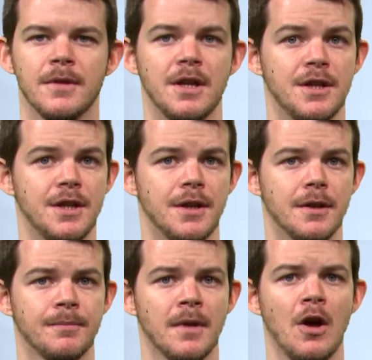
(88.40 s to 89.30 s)
Indeed,
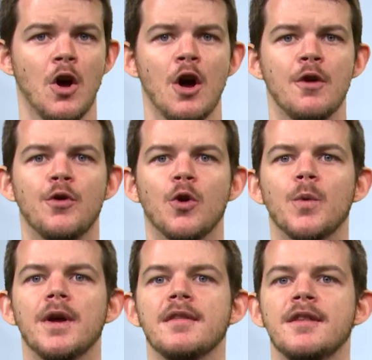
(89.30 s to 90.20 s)

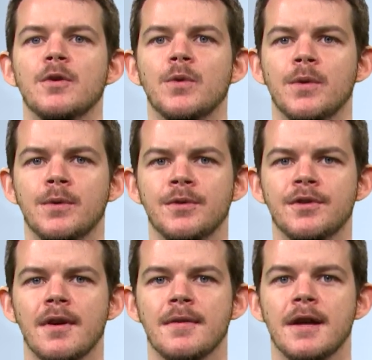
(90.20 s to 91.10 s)
following the
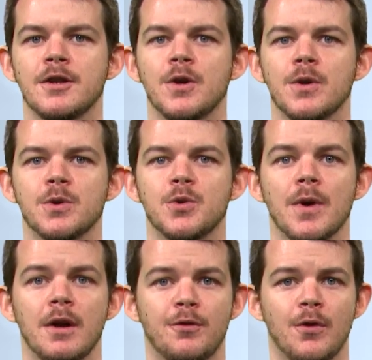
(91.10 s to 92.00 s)
arrows that go to
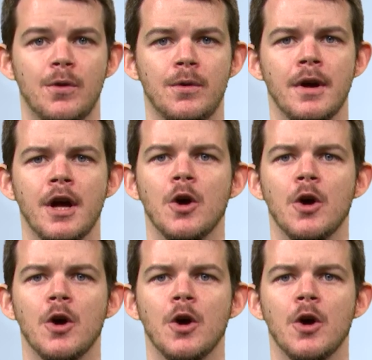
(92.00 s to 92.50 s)
L4,